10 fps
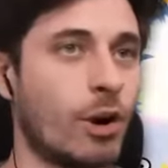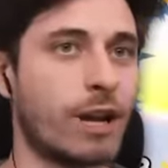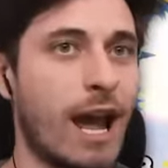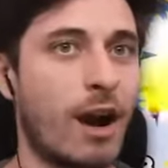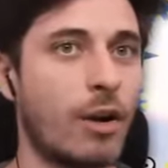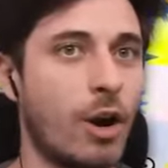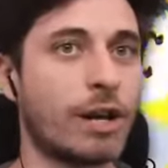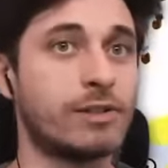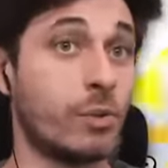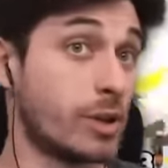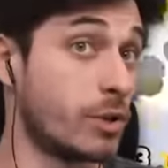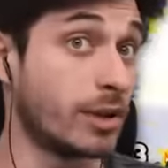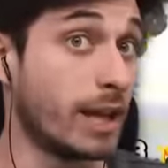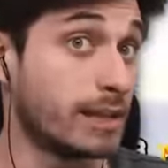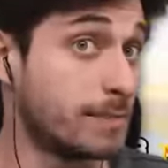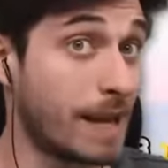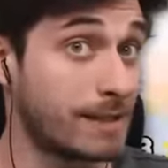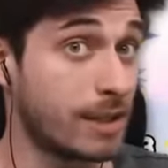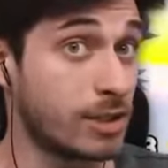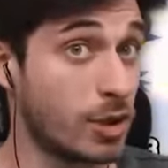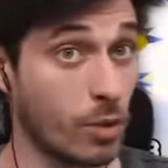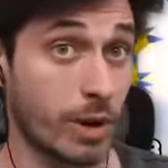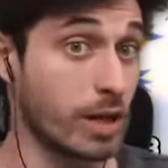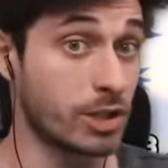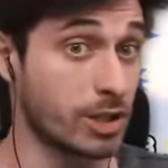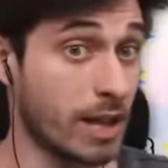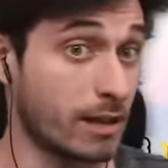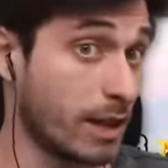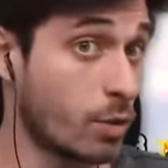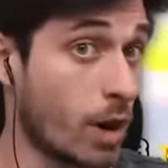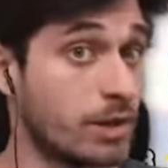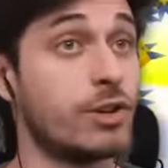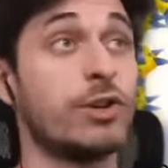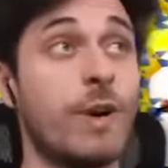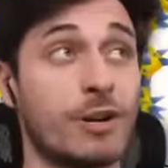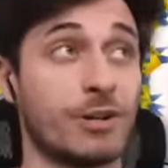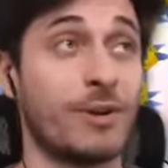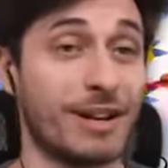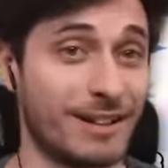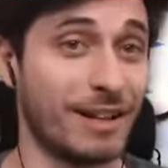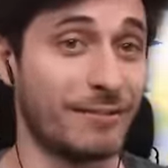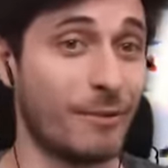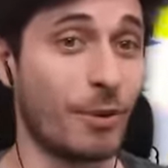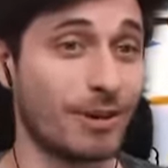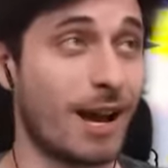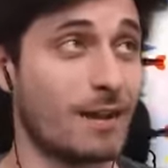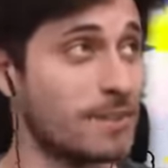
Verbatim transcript: count. Okay, so are we doing, like, spacing two? Are we going to just, like, click once, or do you actually want to click four times?